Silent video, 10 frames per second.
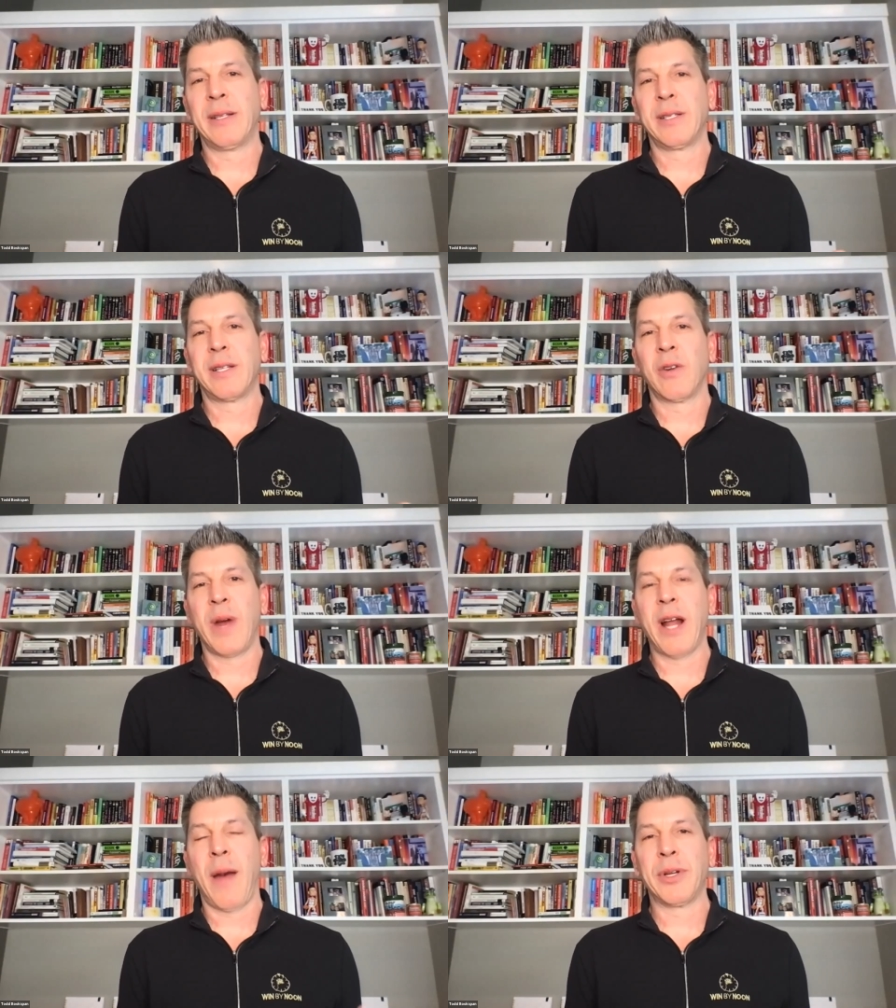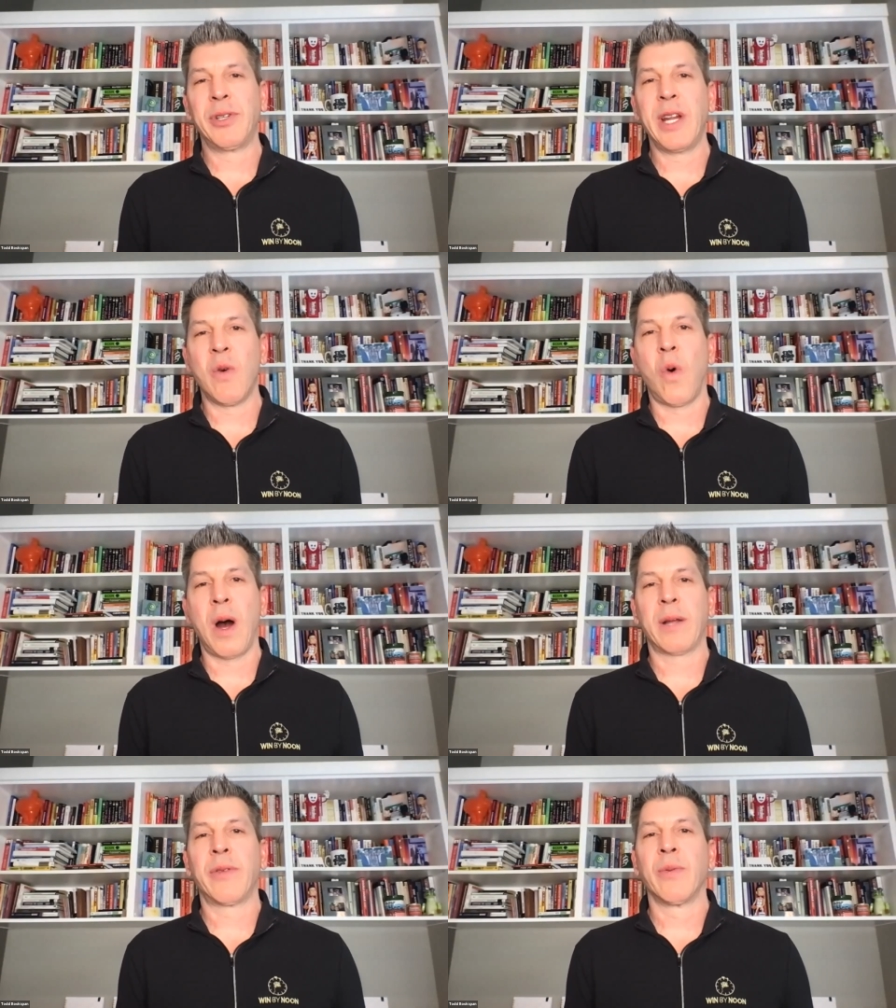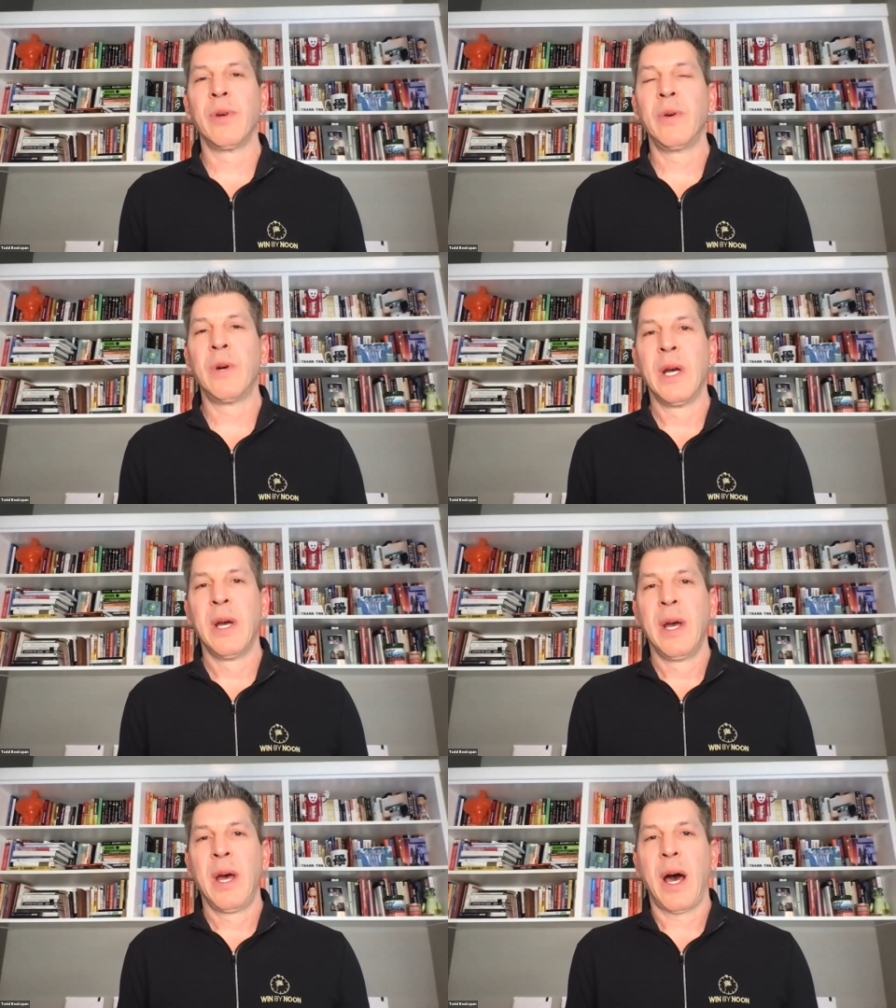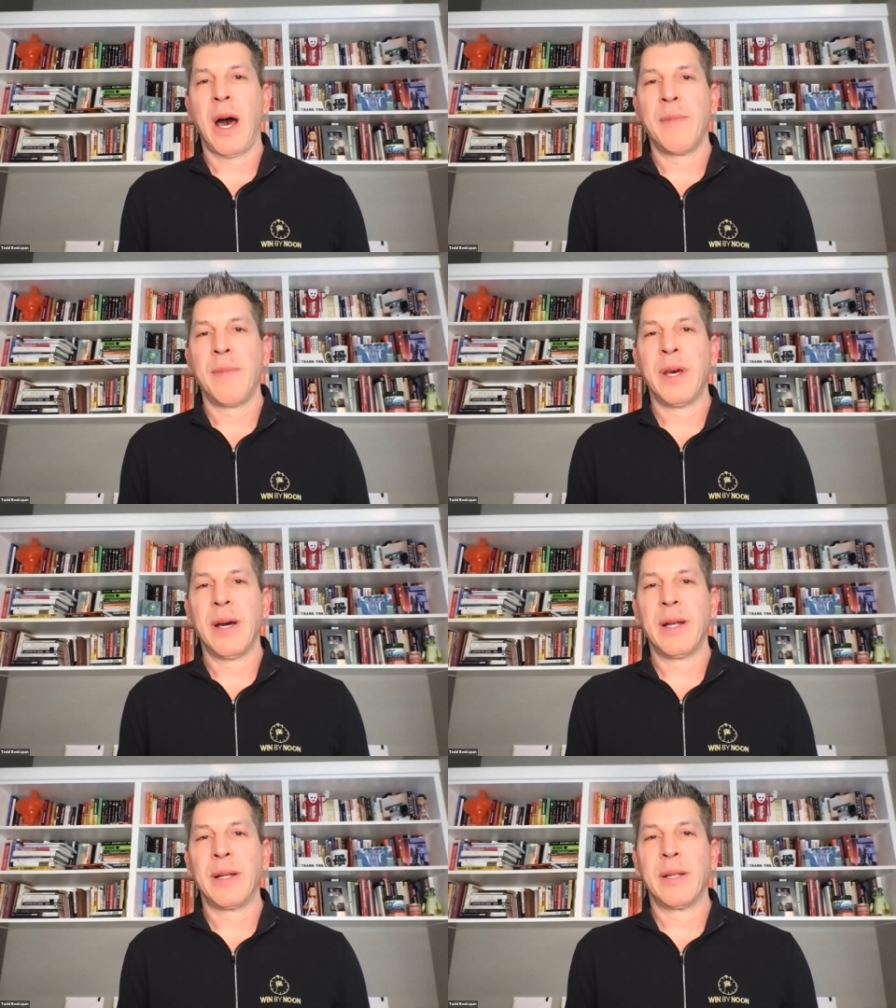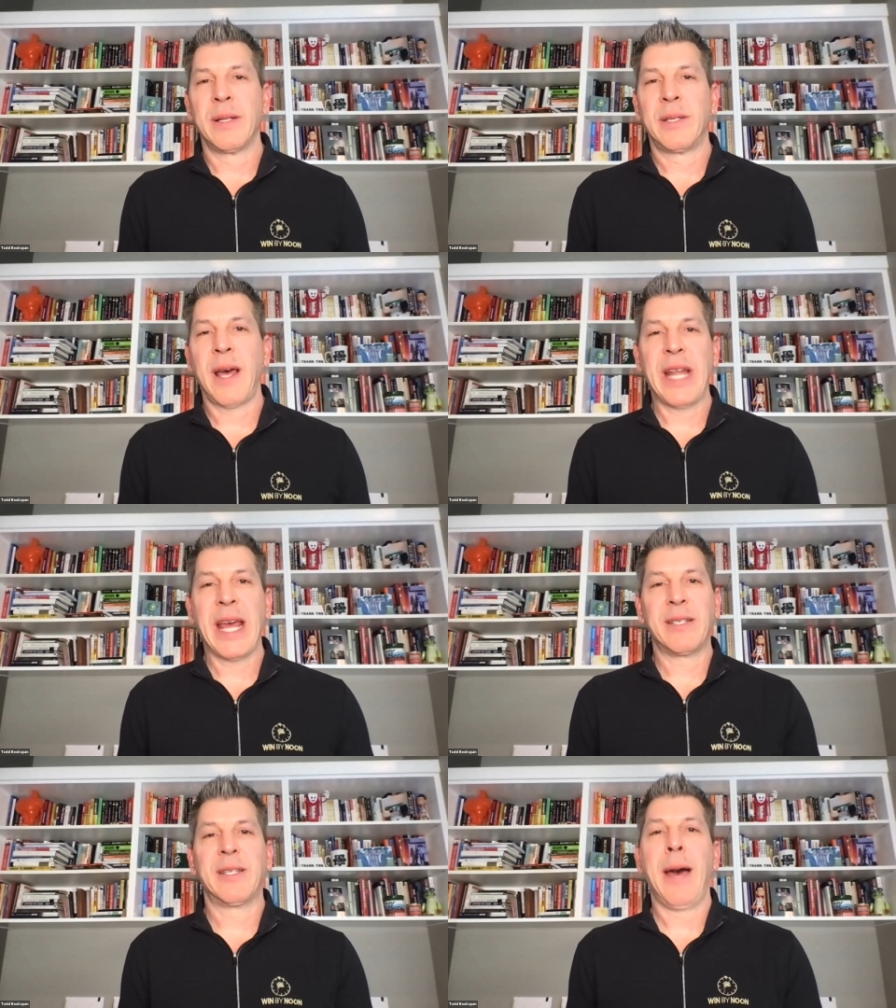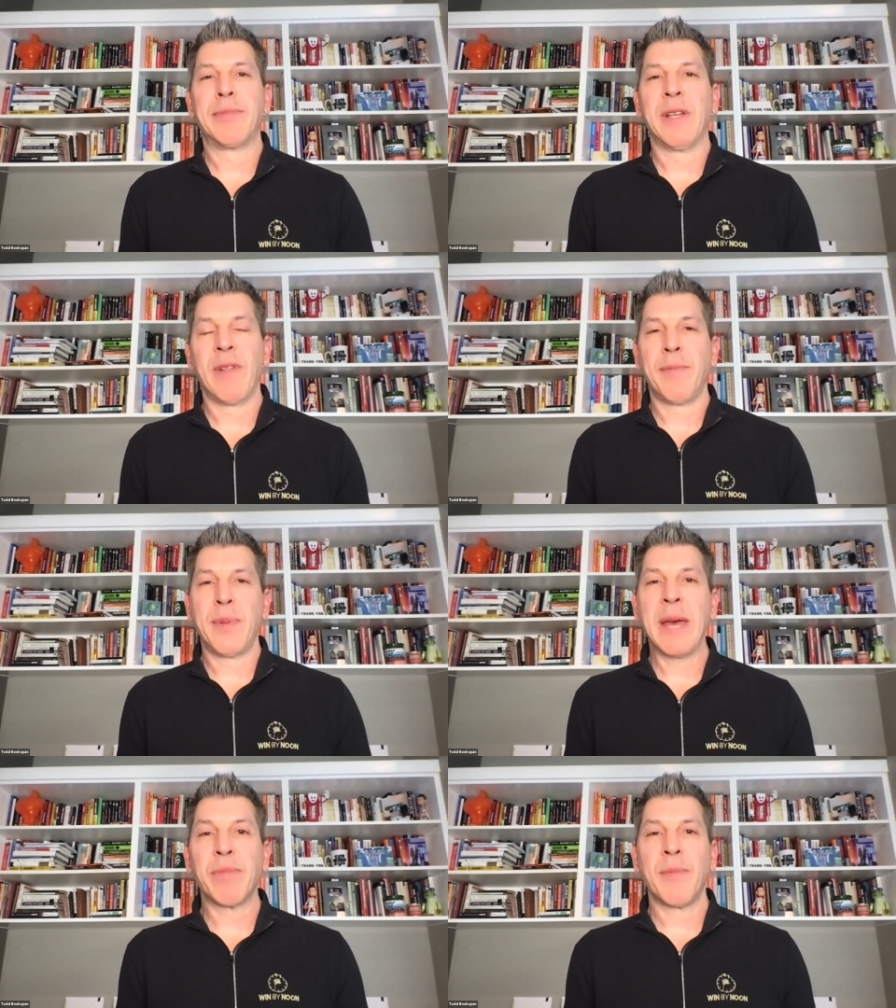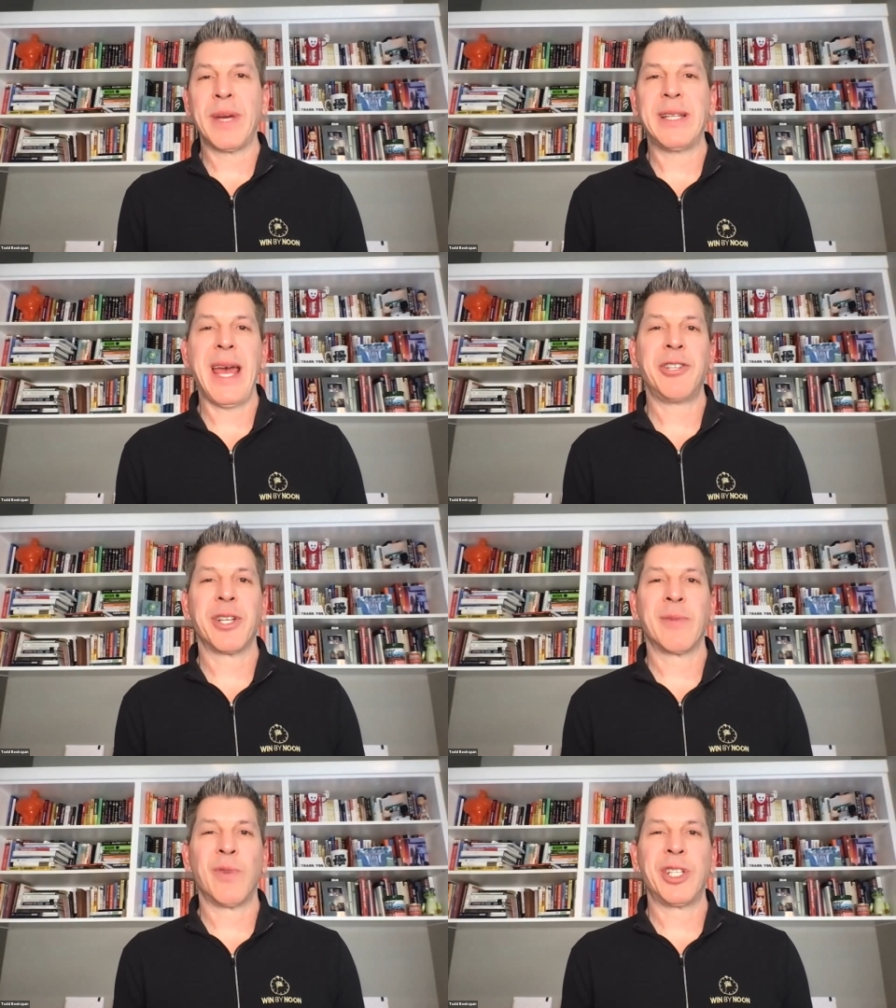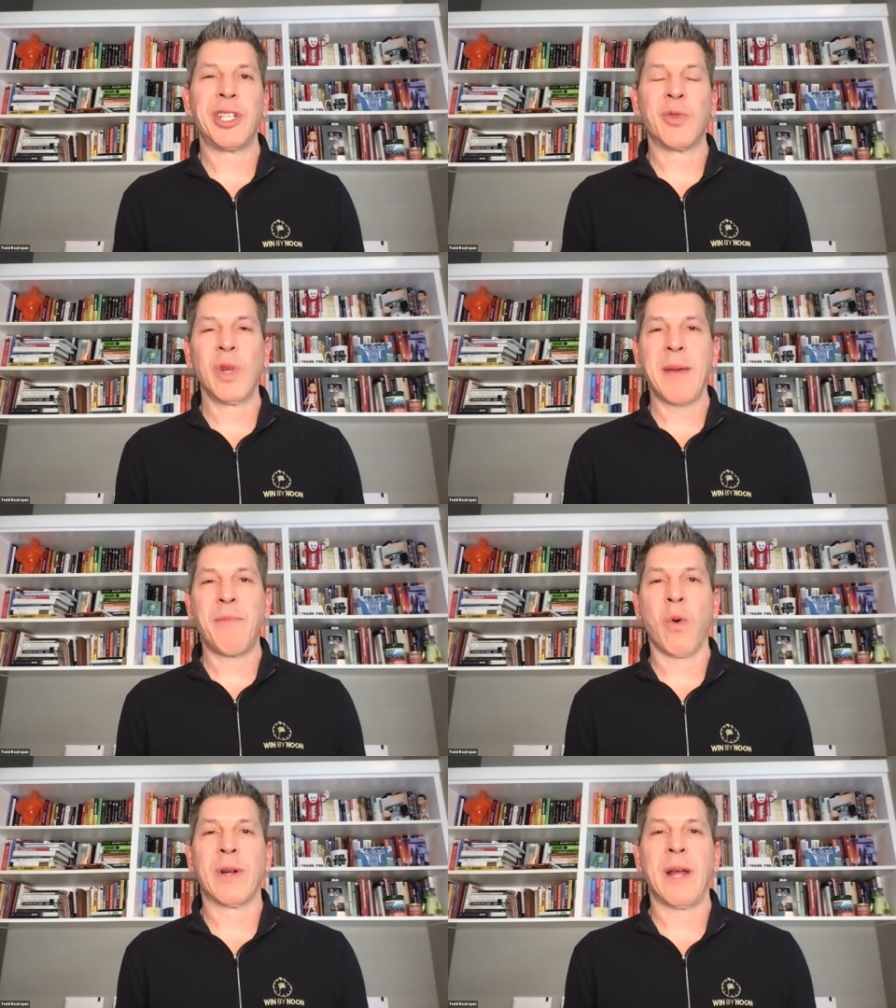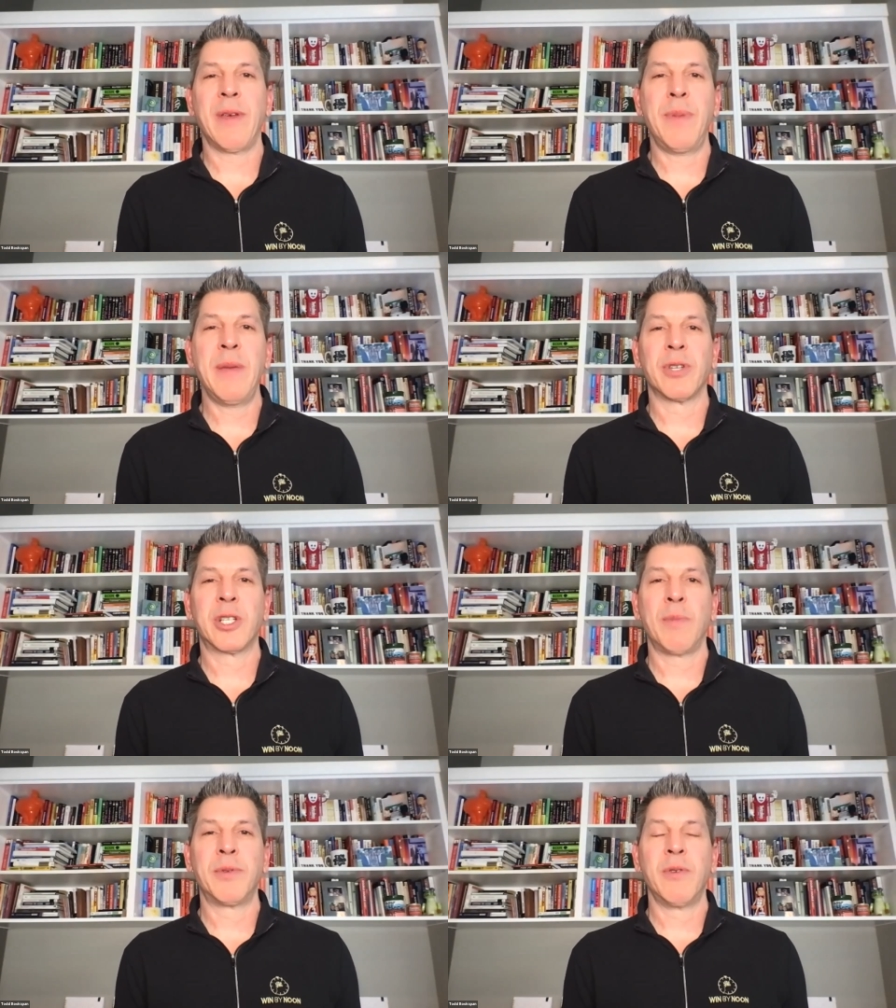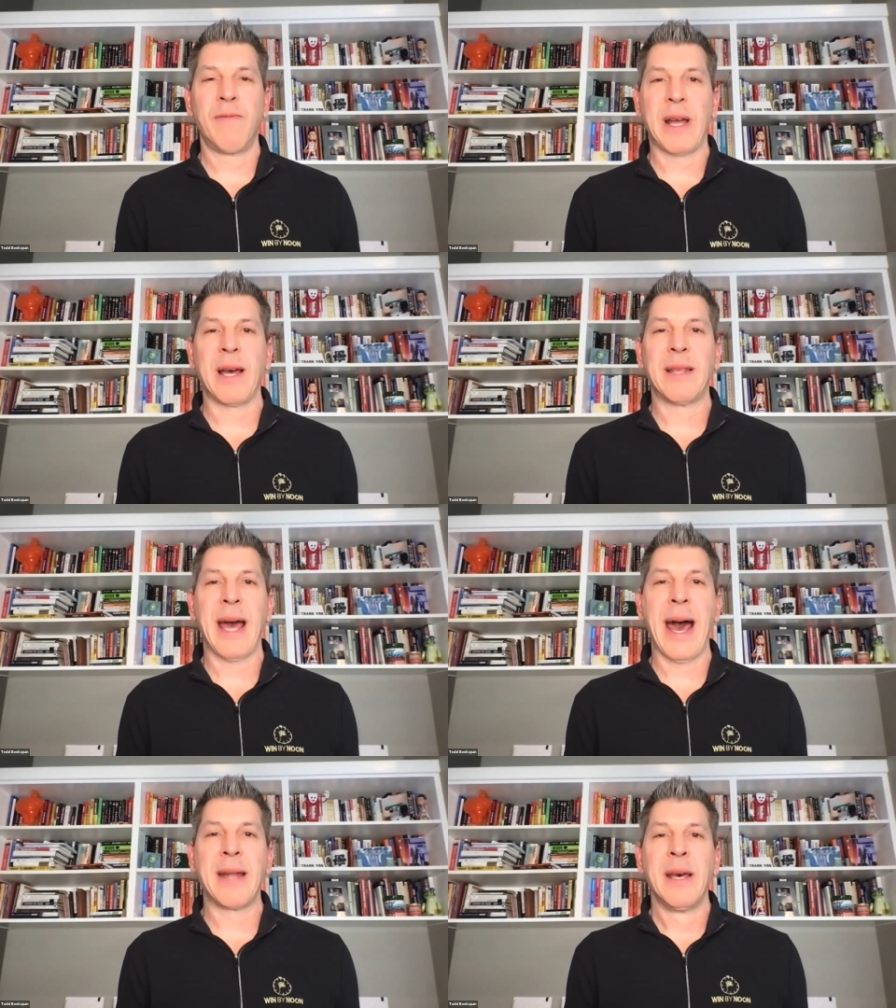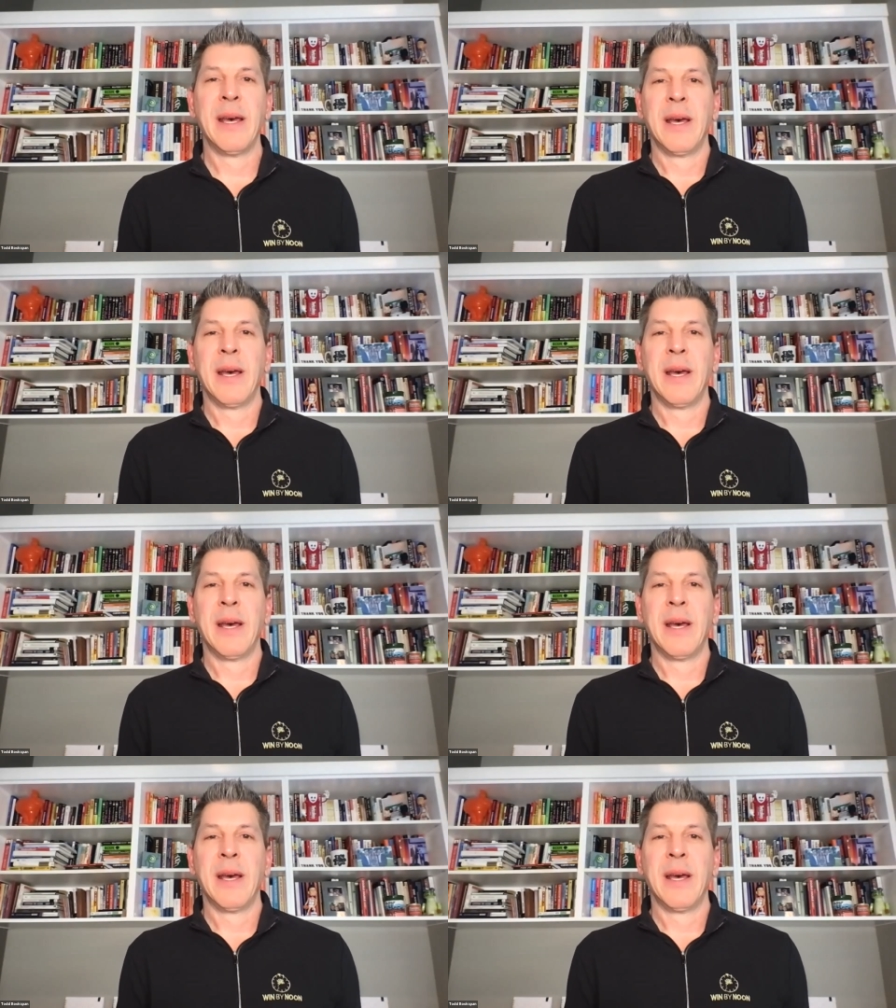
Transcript: It's just a great opportunity to walk through um, the seven, eight steps of implementation, which is really important. I think people show up to an event like that,